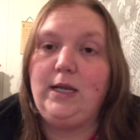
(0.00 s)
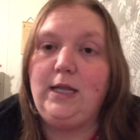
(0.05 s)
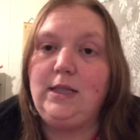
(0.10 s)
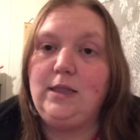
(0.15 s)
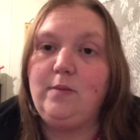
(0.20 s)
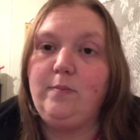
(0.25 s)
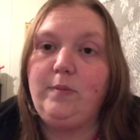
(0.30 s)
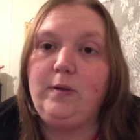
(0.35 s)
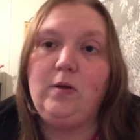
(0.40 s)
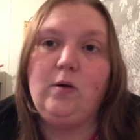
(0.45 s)

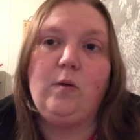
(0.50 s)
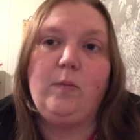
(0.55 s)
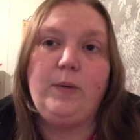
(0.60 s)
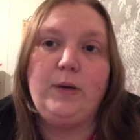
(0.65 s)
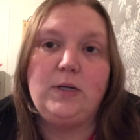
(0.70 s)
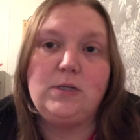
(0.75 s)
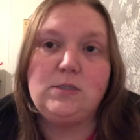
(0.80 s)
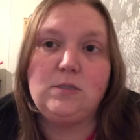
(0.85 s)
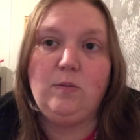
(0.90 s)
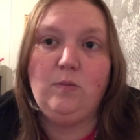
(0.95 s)
need the bill,
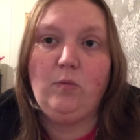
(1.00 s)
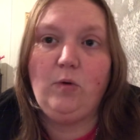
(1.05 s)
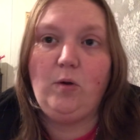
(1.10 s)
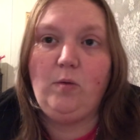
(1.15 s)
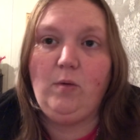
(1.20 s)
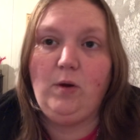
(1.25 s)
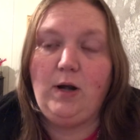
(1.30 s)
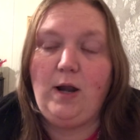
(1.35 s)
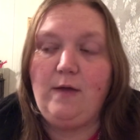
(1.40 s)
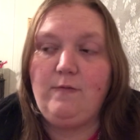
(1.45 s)
but at some
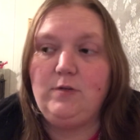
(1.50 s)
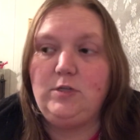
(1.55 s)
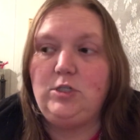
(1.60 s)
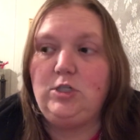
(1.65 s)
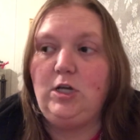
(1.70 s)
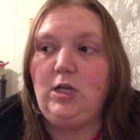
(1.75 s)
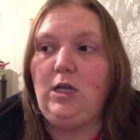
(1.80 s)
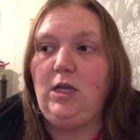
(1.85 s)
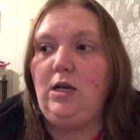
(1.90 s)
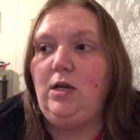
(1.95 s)
point we're gonna have to
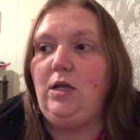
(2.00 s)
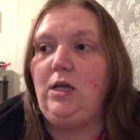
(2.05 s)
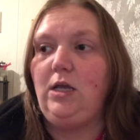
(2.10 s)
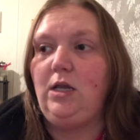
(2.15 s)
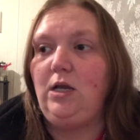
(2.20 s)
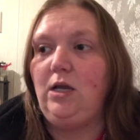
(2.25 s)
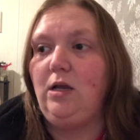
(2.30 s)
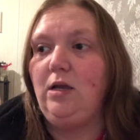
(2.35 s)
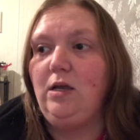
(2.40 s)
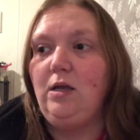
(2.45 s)
check into
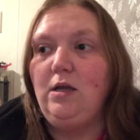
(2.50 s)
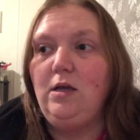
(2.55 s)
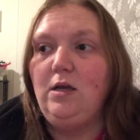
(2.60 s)
getting